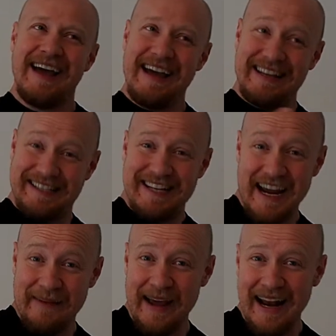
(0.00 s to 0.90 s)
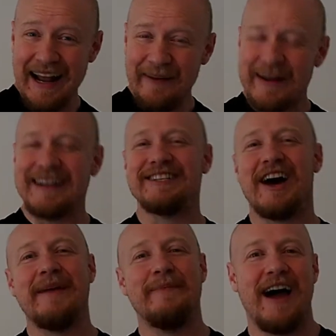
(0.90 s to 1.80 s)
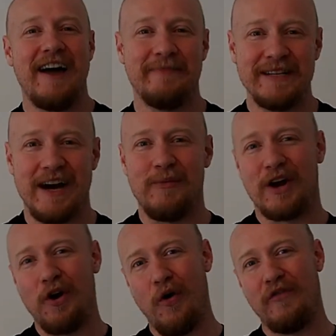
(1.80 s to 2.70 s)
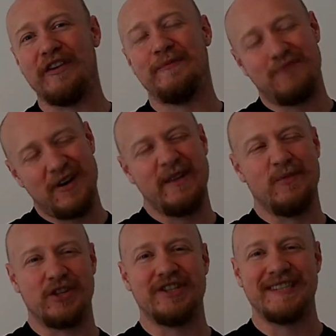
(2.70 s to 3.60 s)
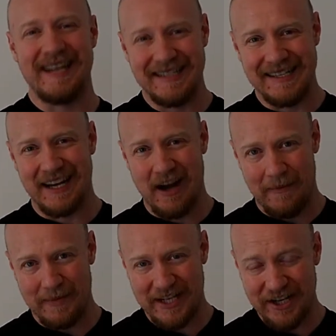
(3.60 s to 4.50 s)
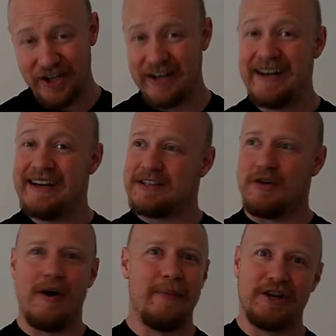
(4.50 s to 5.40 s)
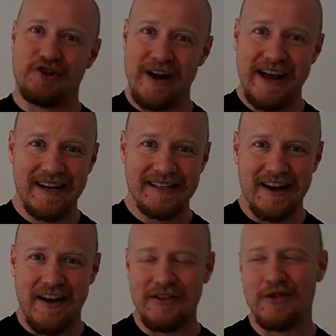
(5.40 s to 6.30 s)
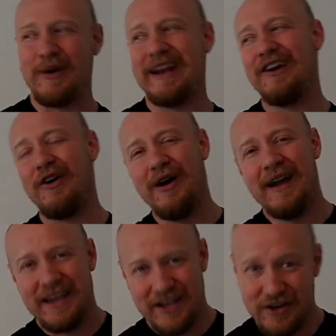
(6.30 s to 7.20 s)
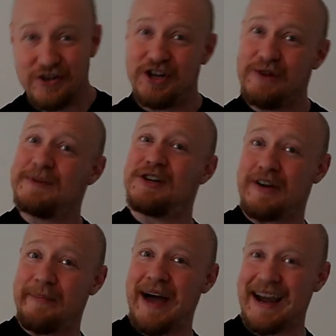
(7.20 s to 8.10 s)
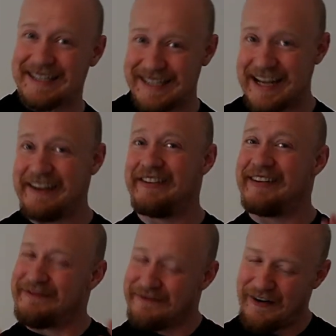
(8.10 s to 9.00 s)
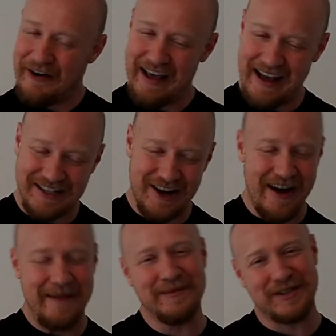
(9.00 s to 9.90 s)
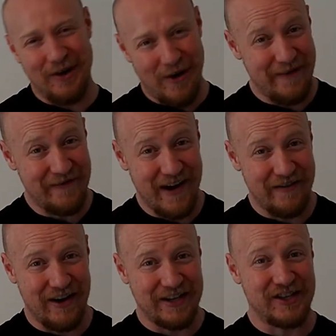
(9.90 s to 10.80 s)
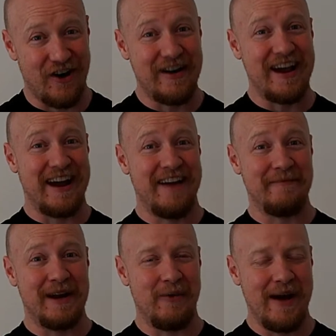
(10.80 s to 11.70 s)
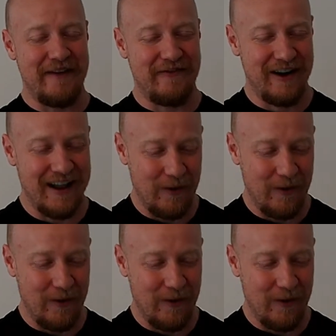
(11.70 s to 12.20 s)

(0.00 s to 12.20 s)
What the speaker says: It's taken me a little bit of time. I have been down with COVID pretty much since the competition, so all my training's gone out the window. YouTube took a back seat for that time, so I'm very, very sorry I have been away for a little